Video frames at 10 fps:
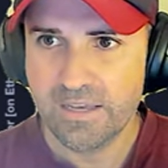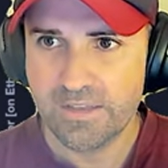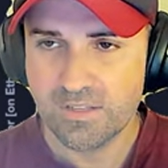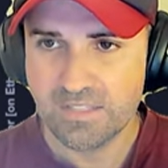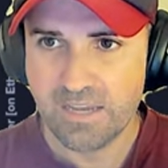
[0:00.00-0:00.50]

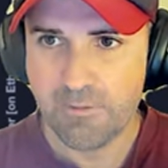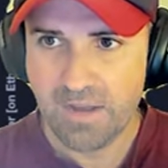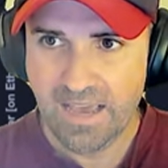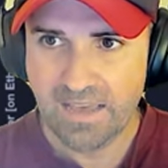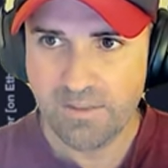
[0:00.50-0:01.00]
And let's say I
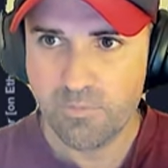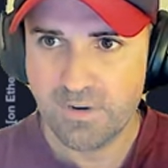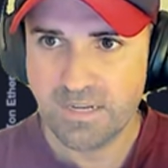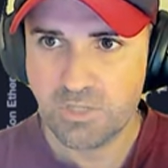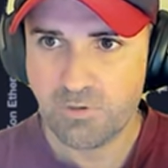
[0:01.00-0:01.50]
want to add the
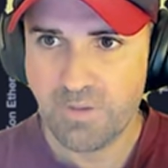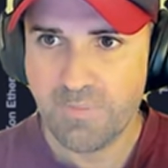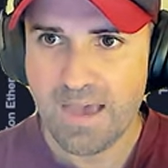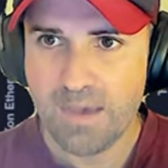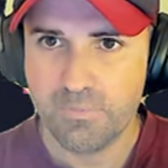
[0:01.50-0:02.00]
price tree
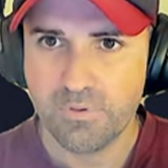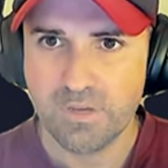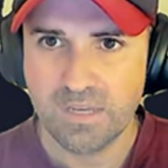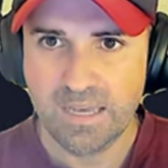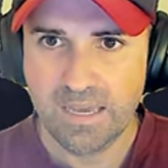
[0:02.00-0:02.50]
map
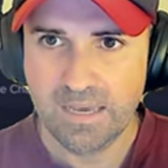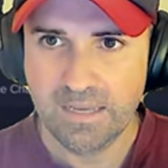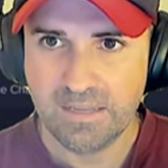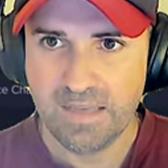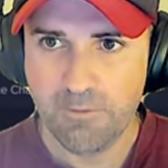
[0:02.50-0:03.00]

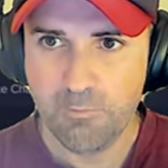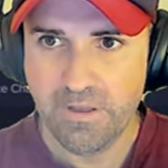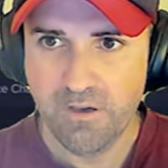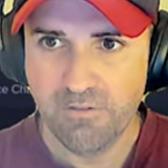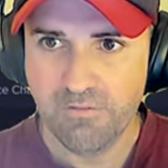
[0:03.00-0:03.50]
and get
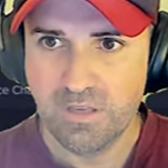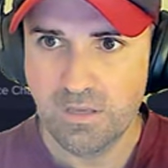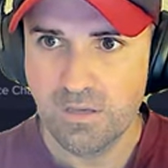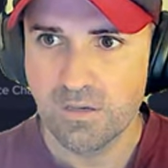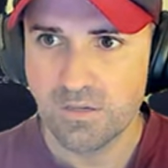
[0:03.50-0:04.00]
rid of
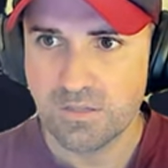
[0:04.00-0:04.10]
the